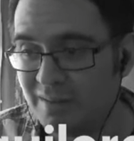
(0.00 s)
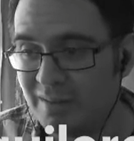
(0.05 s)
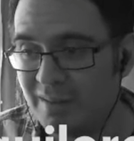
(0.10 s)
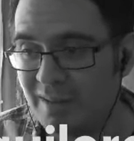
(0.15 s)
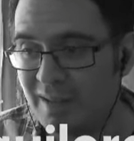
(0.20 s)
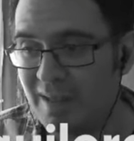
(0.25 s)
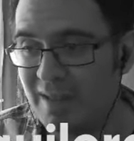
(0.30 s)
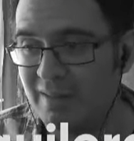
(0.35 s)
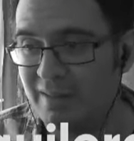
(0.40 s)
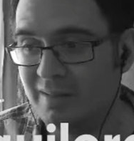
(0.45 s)

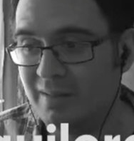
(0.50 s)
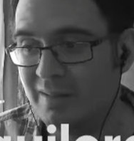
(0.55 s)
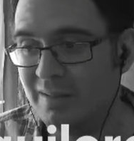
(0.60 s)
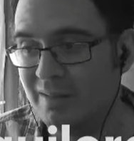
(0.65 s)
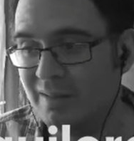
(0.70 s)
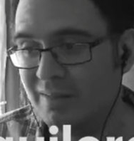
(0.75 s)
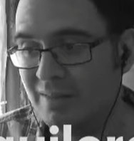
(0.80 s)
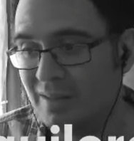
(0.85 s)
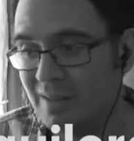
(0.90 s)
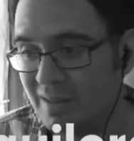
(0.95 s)
that
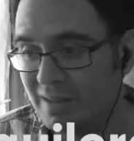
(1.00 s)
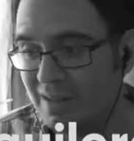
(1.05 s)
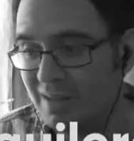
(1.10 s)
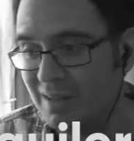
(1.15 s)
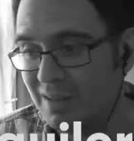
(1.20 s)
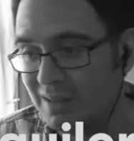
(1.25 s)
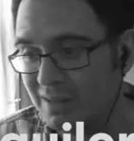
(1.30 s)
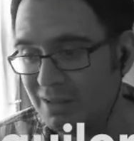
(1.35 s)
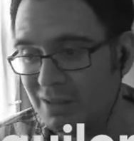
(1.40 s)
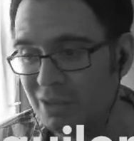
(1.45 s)

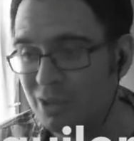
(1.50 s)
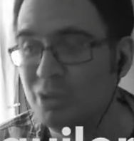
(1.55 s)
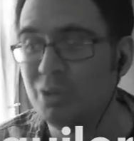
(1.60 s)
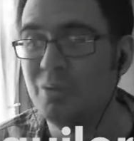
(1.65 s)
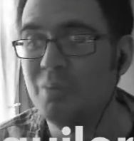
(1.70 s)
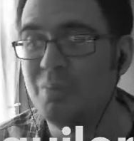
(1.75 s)
it should